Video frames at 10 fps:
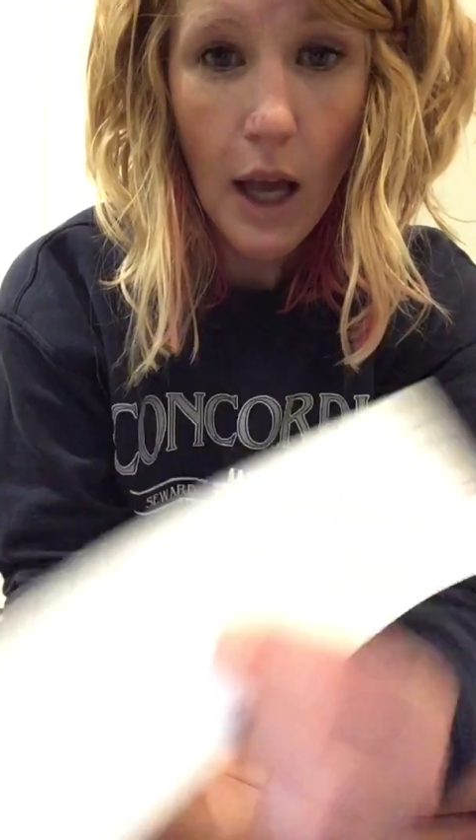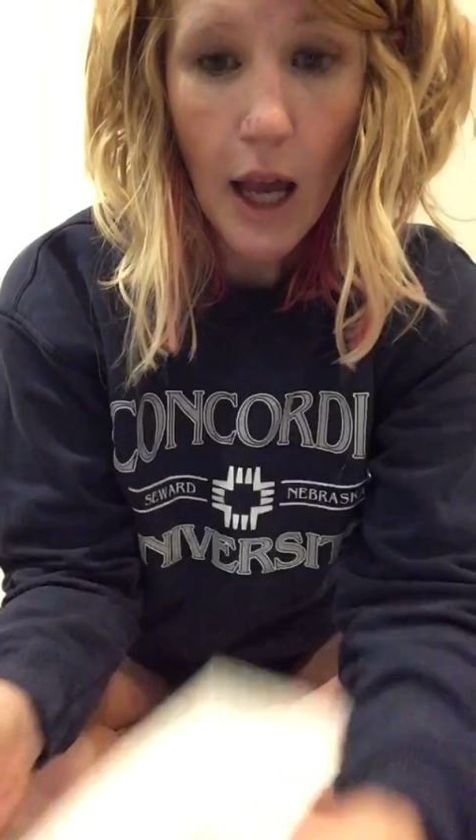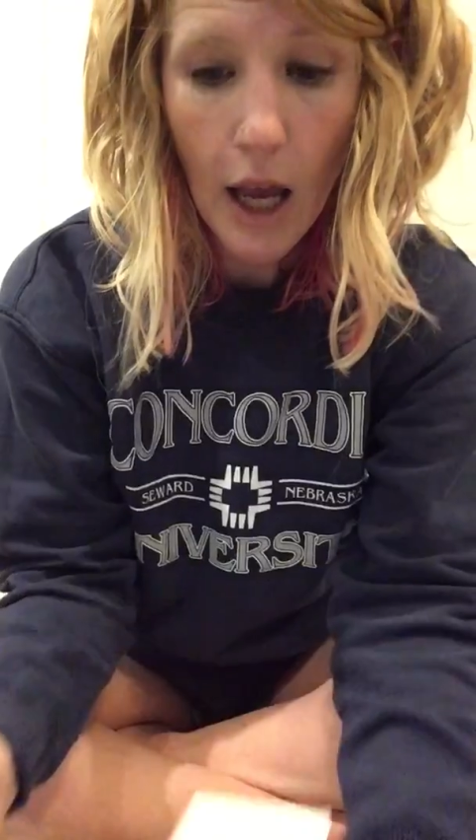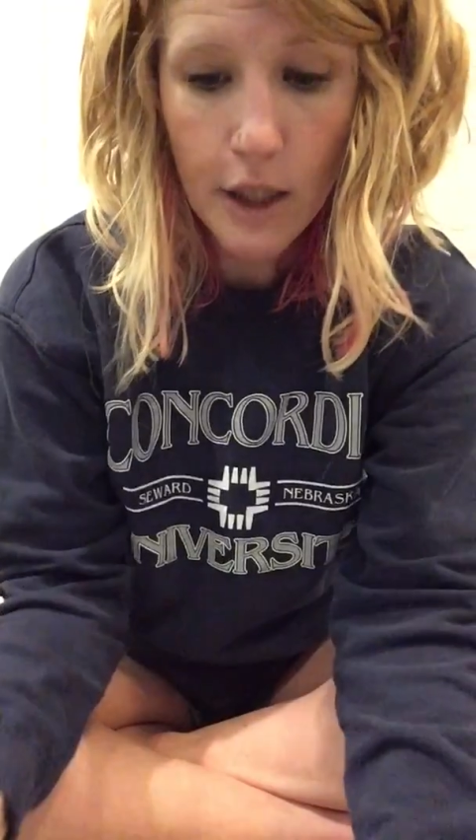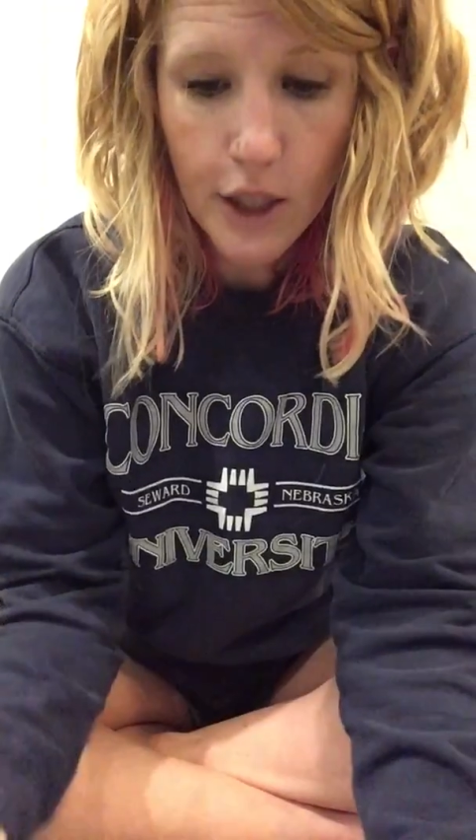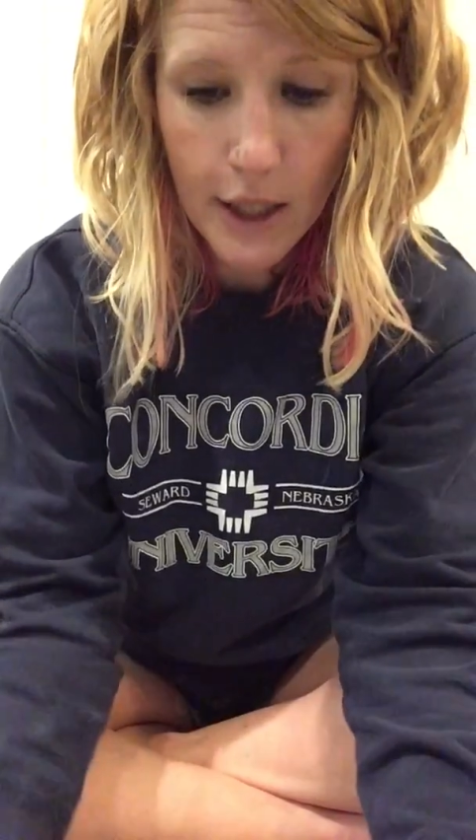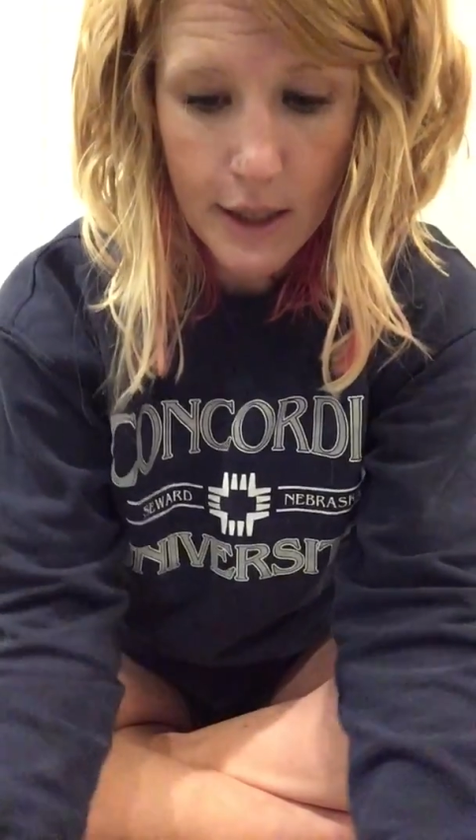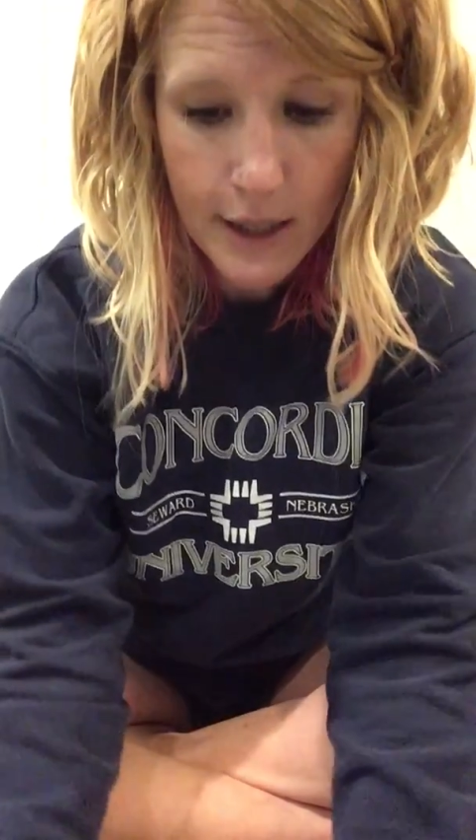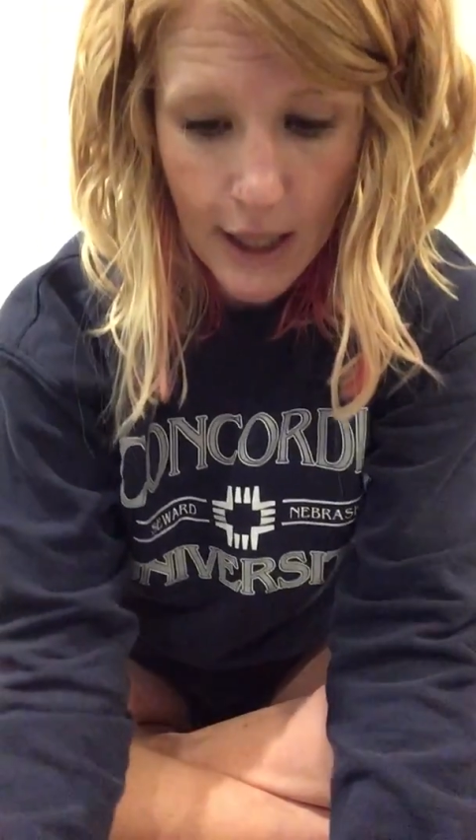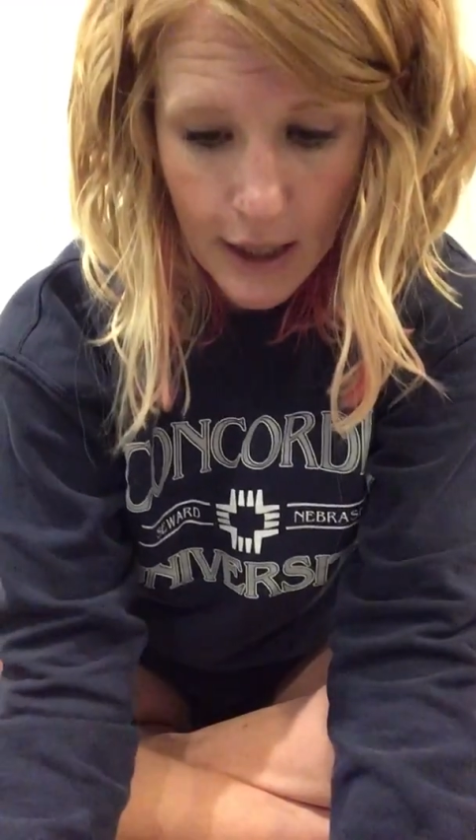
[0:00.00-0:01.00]
and she had
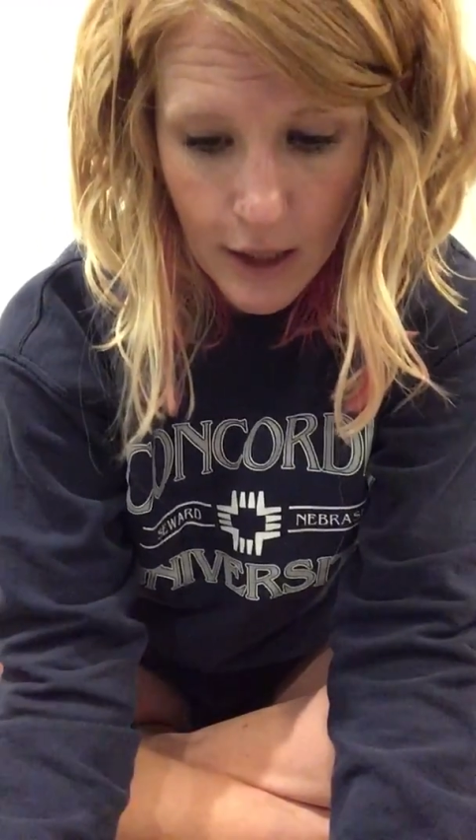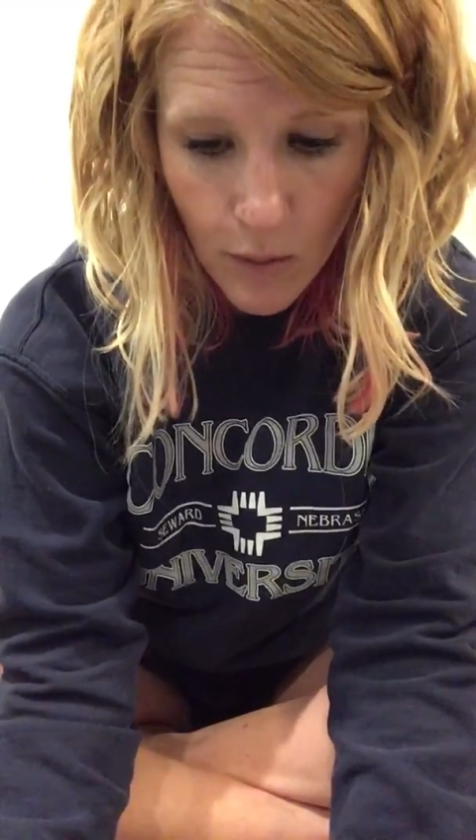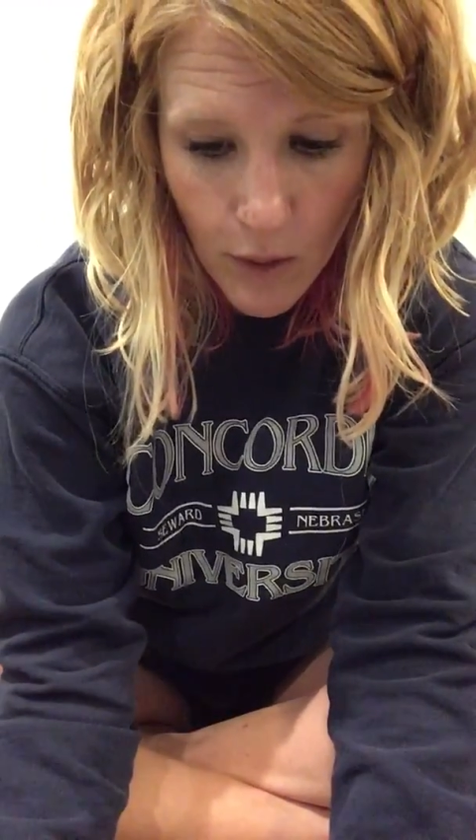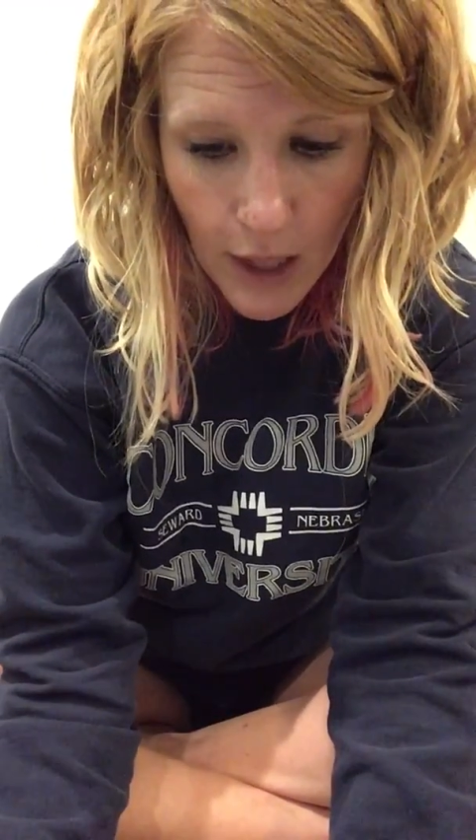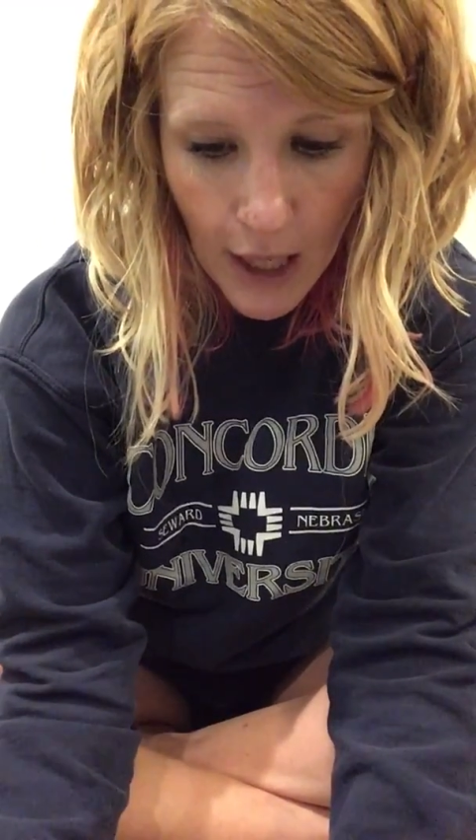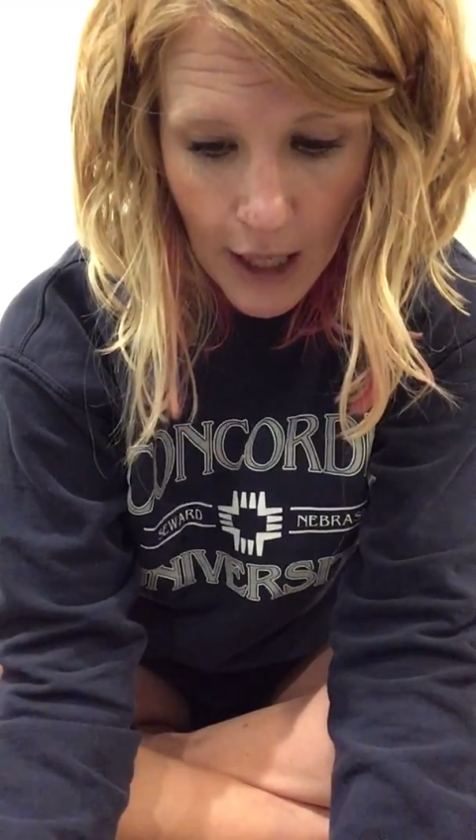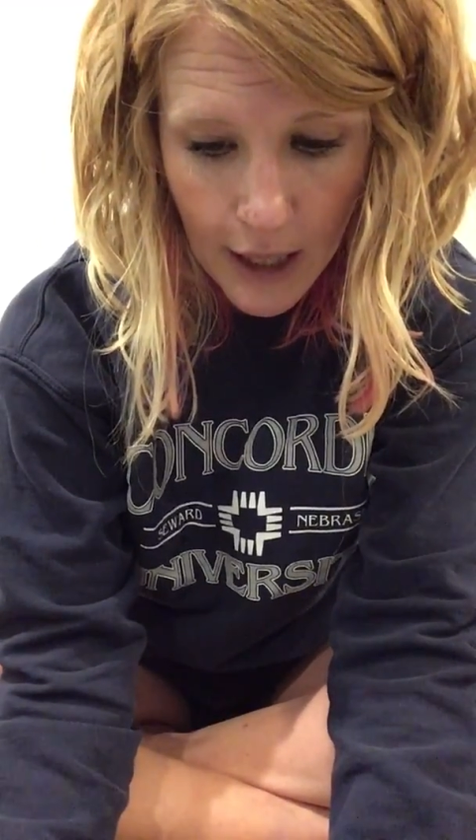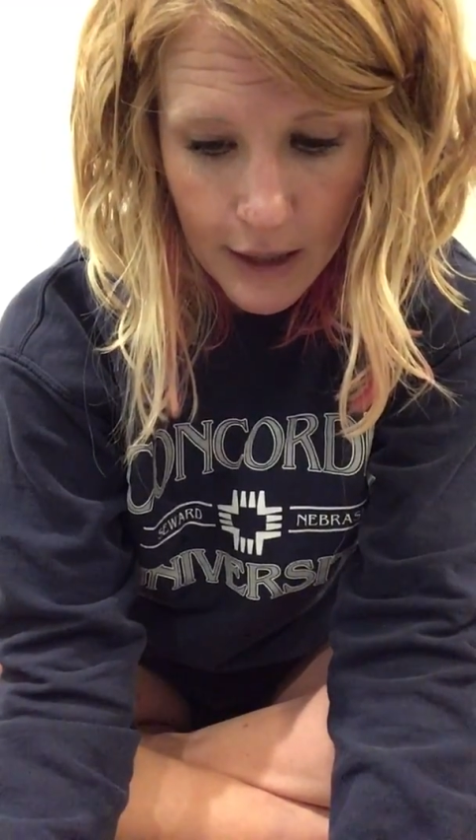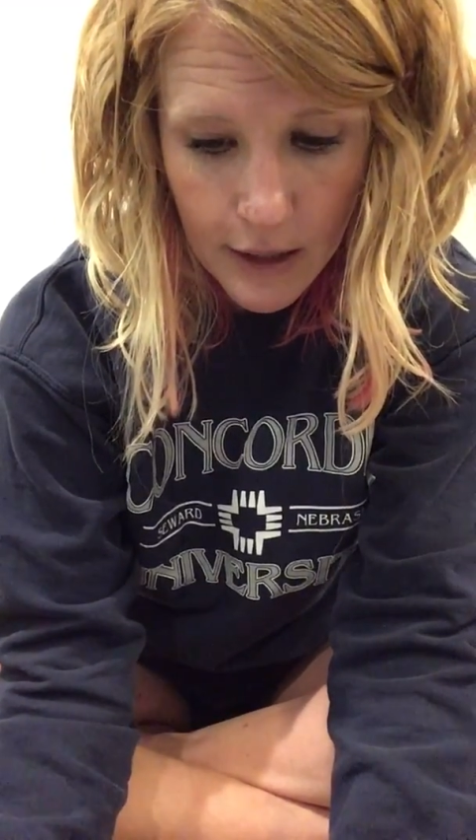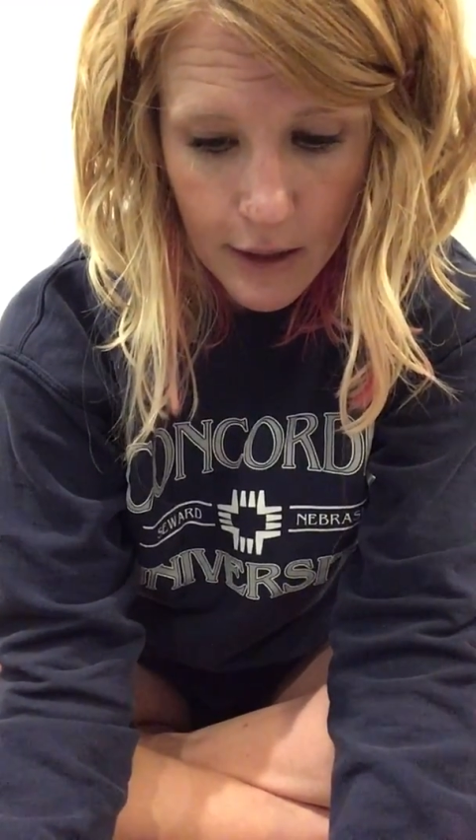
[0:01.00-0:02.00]
6 in one
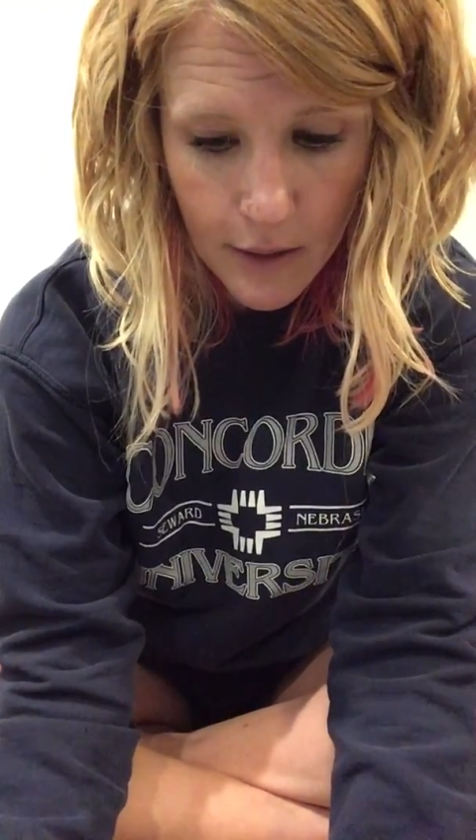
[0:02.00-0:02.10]
hand.